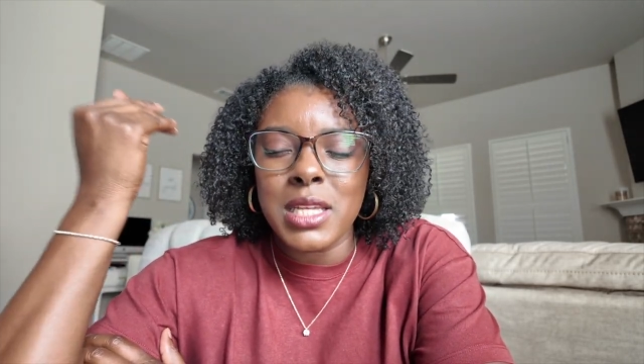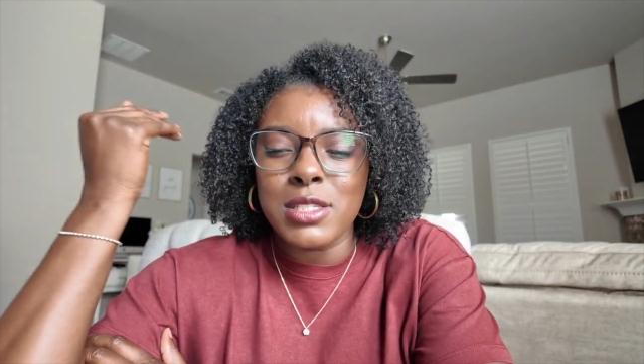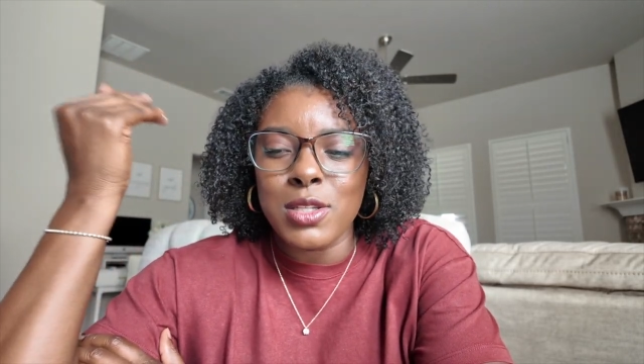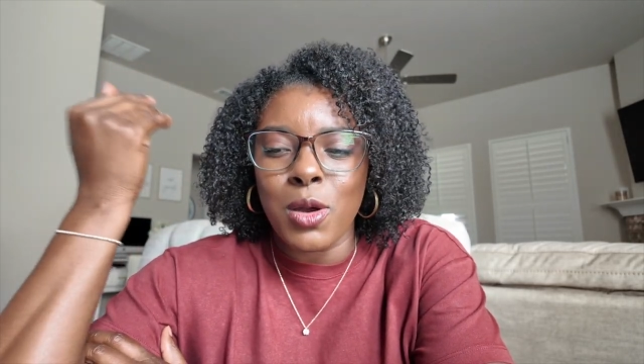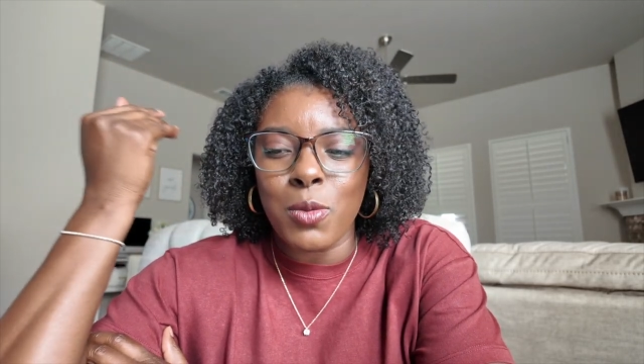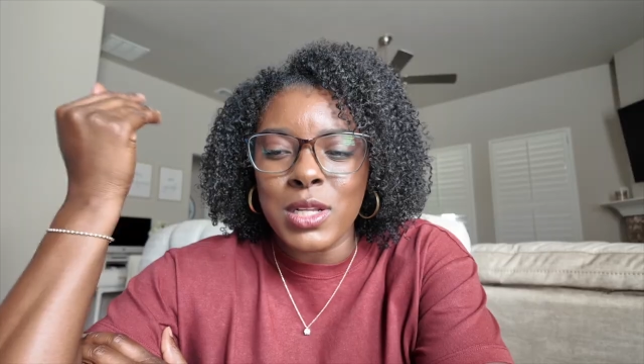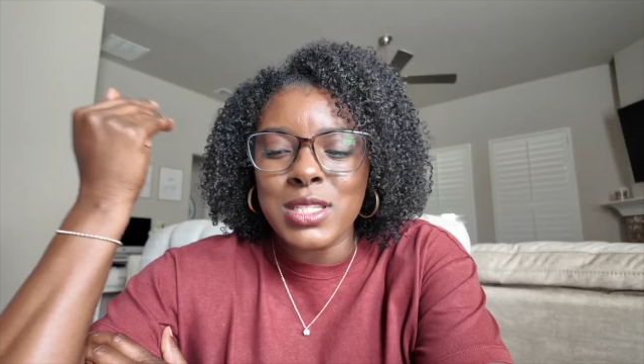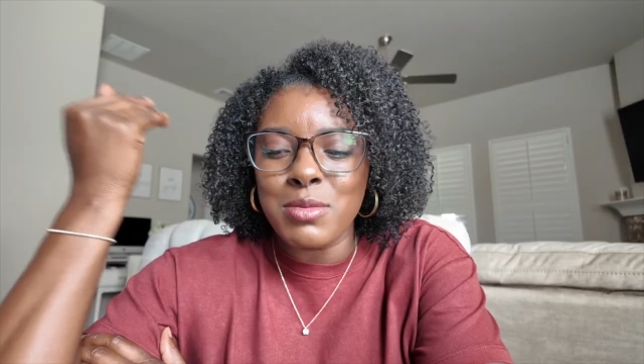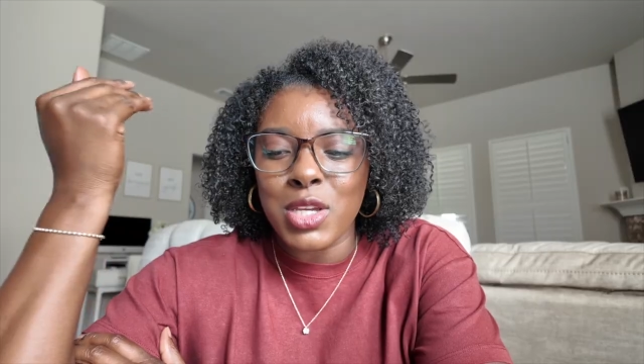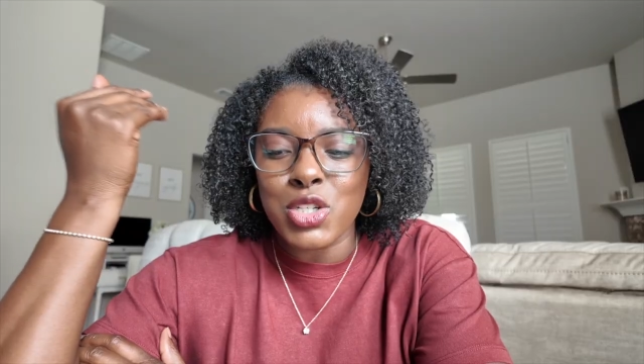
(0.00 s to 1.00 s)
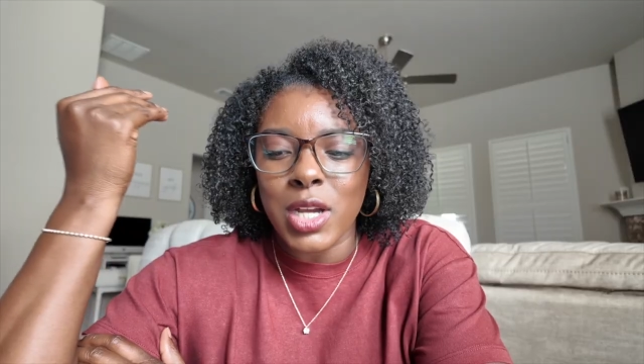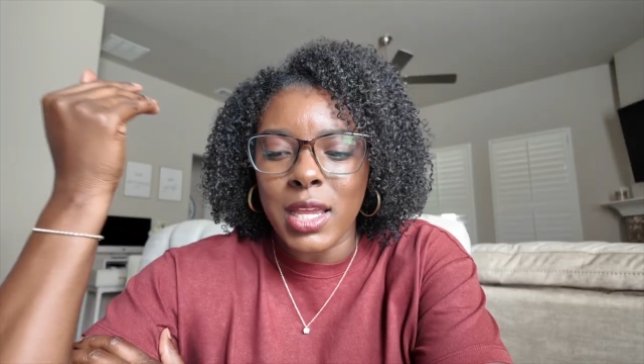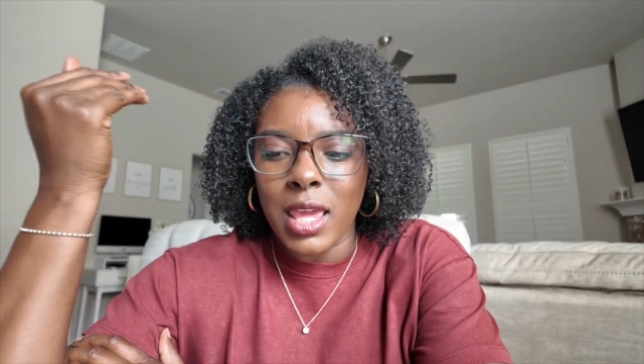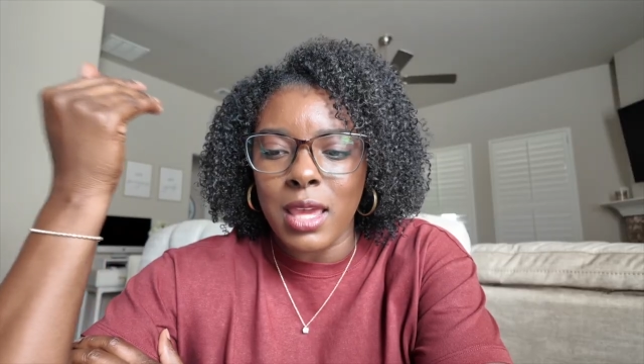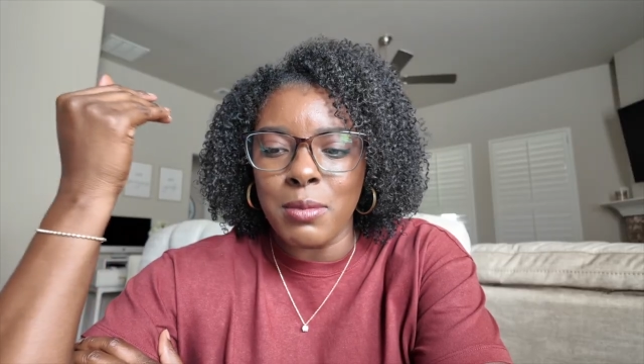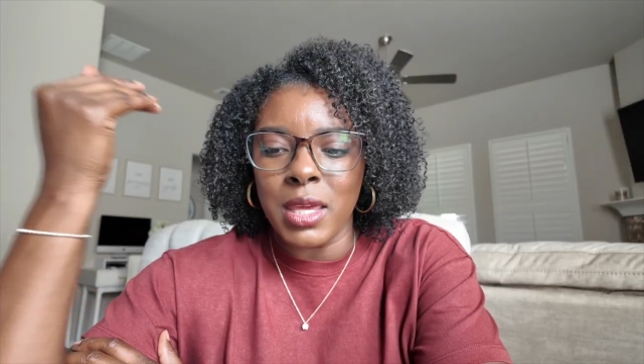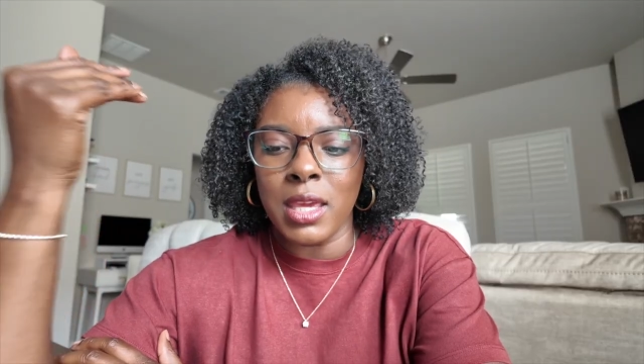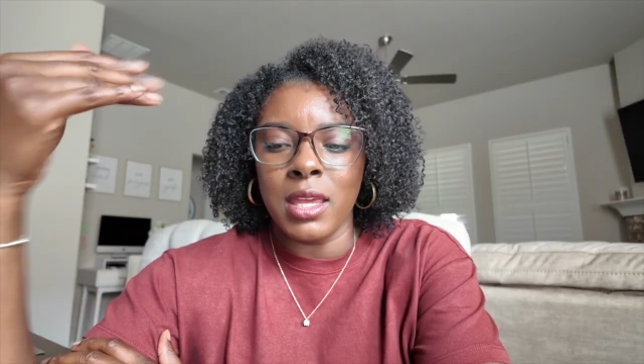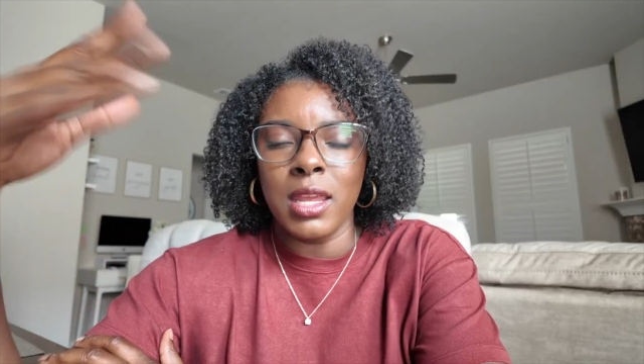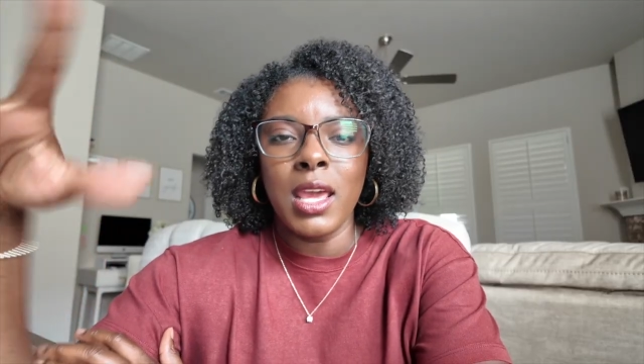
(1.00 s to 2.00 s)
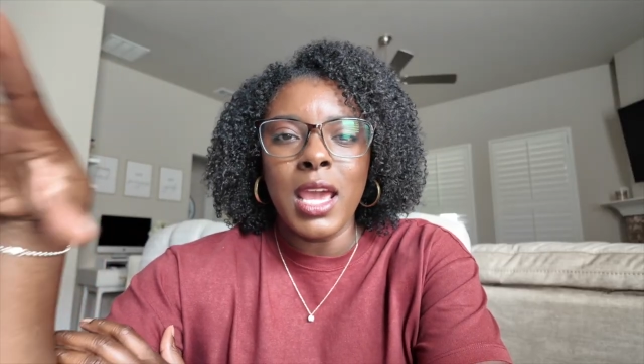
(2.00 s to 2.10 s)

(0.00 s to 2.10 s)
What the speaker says: and so I wanted to make sure I came in